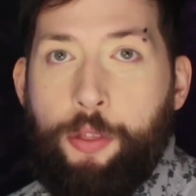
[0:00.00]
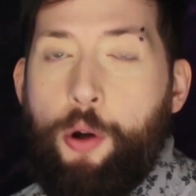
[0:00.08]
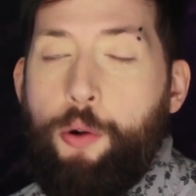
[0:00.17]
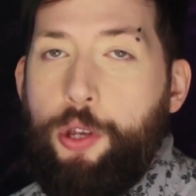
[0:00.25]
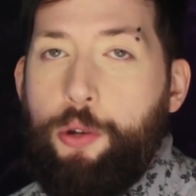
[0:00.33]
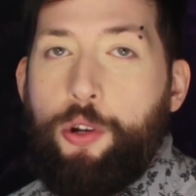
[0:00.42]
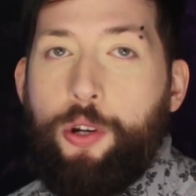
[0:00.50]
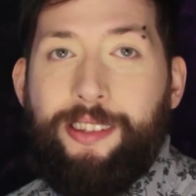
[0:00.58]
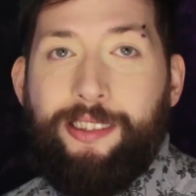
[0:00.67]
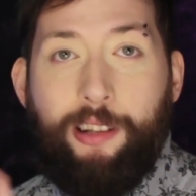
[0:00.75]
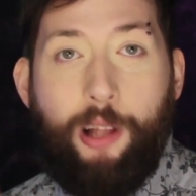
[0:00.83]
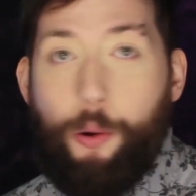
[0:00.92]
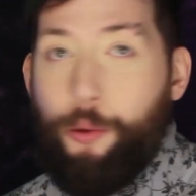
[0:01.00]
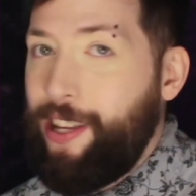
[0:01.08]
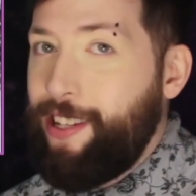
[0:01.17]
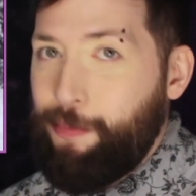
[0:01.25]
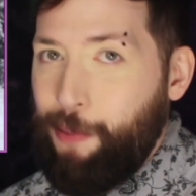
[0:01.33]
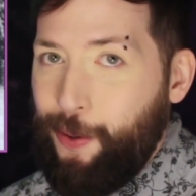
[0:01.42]
though you could slow
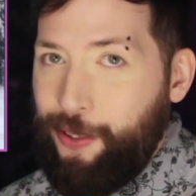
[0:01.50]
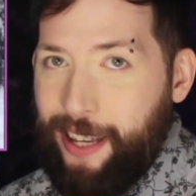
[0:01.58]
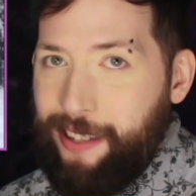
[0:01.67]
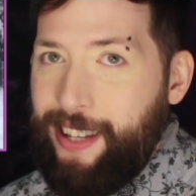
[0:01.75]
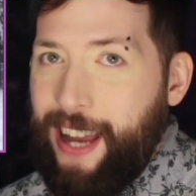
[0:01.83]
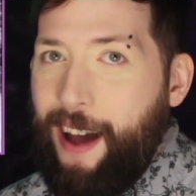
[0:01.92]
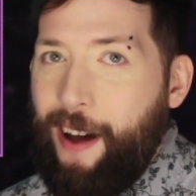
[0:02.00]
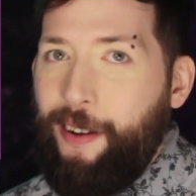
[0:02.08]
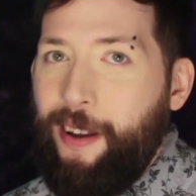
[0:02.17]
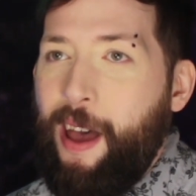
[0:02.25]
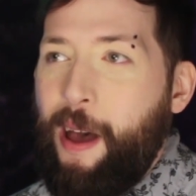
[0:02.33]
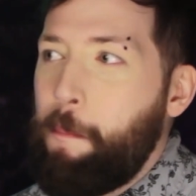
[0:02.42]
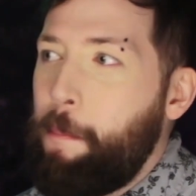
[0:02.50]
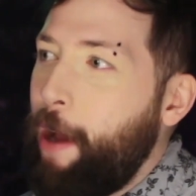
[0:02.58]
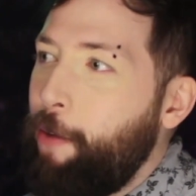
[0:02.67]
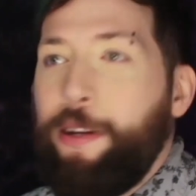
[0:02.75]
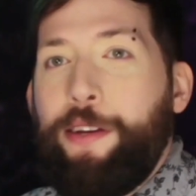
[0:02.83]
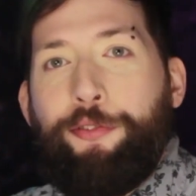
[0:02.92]
this process down
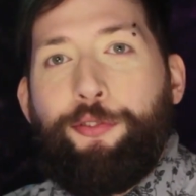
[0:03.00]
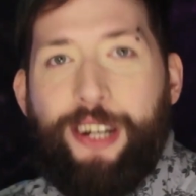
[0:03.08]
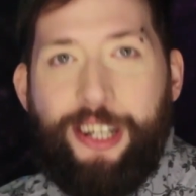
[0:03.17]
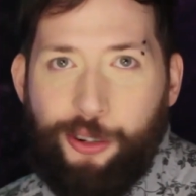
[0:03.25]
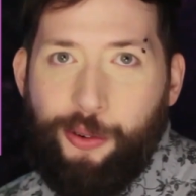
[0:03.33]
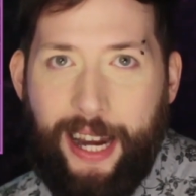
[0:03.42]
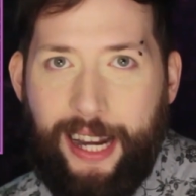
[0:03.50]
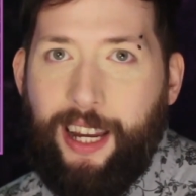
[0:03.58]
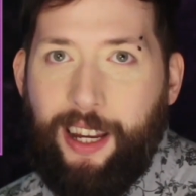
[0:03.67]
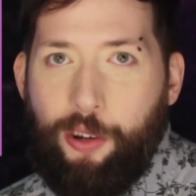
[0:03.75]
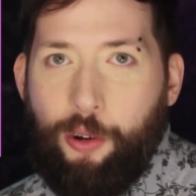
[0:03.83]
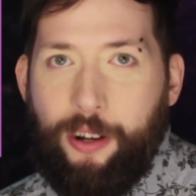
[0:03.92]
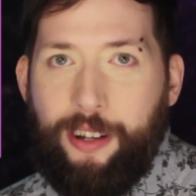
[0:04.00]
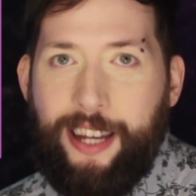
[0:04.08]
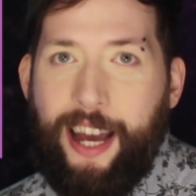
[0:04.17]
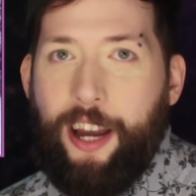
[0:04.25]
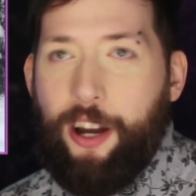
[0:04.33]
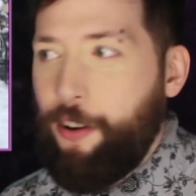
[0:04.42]
by refrigerating your
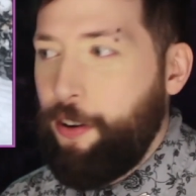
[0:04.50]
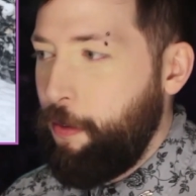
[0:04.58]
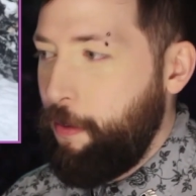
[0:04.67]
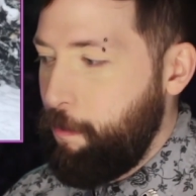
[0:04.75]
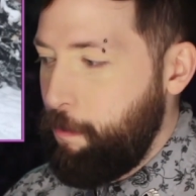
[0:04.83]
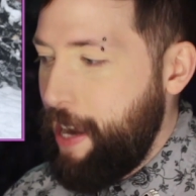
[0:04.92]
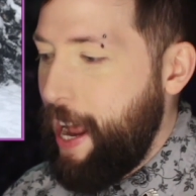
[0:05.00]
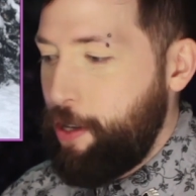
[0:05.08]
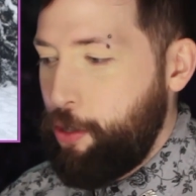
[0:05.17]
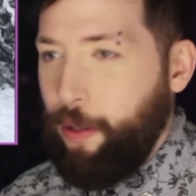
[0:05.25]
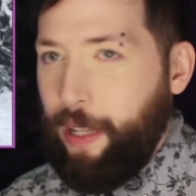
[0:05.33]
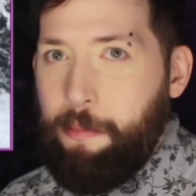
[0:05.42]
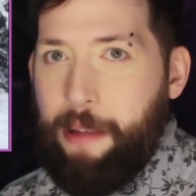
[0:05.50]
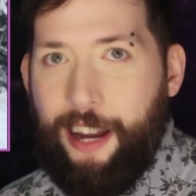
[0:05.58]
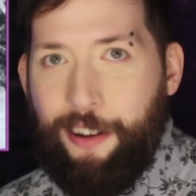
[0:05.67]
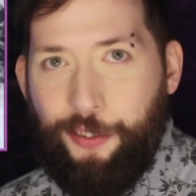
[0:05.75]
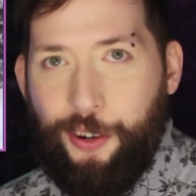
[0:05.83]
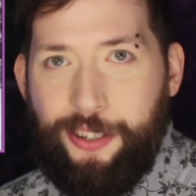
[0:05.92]
entire naturally
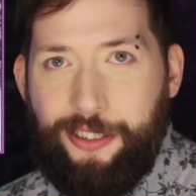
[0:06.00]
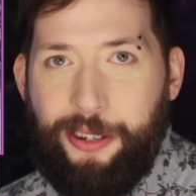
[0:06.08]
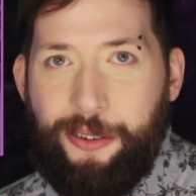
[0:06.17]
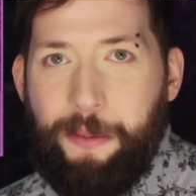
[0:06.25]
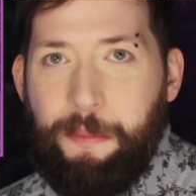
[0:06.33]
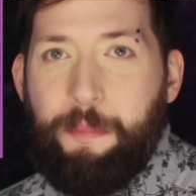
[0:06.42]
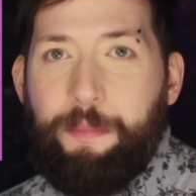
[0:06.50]
made fursuit.